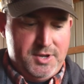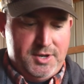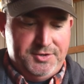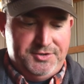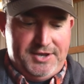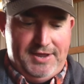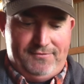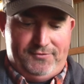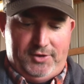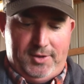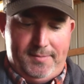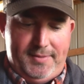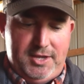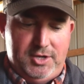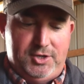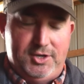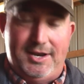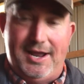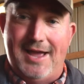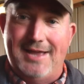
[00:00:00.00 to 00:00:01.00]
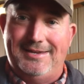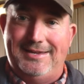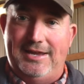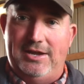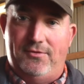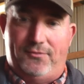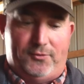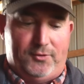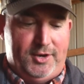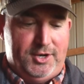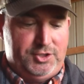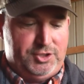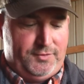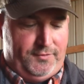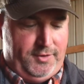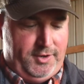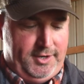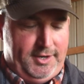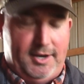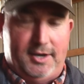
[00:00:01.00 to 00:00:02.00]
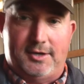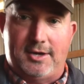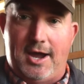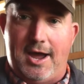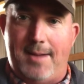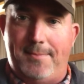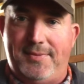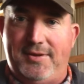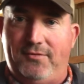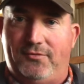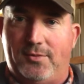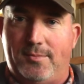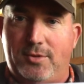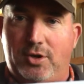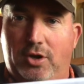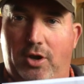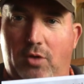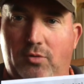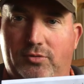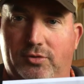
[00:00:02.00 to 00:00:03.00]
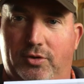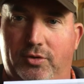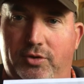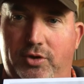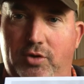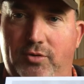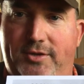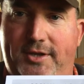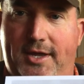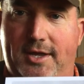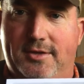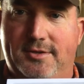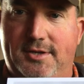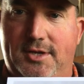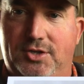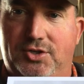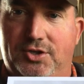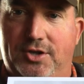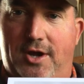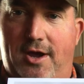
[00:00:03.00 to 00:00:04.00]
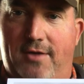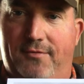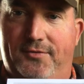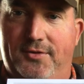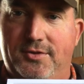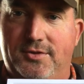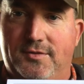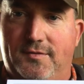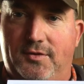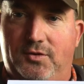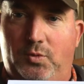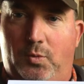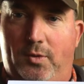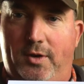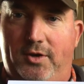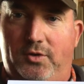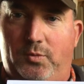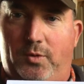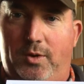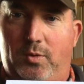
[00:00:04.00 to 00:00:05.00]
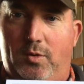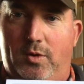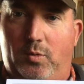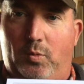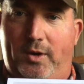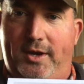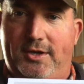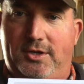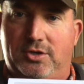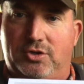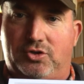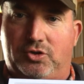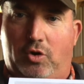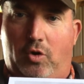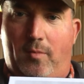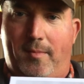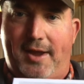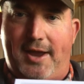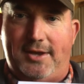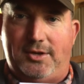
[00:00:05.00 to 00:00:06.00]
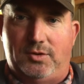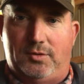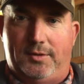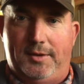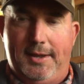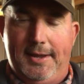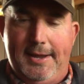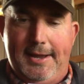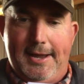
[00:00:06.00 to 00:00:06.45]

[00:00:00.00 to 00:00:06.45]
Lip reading: Definitely be a good idea for each of you to get a copy from your local UT Extension office of the 2021 Weed Control Manual.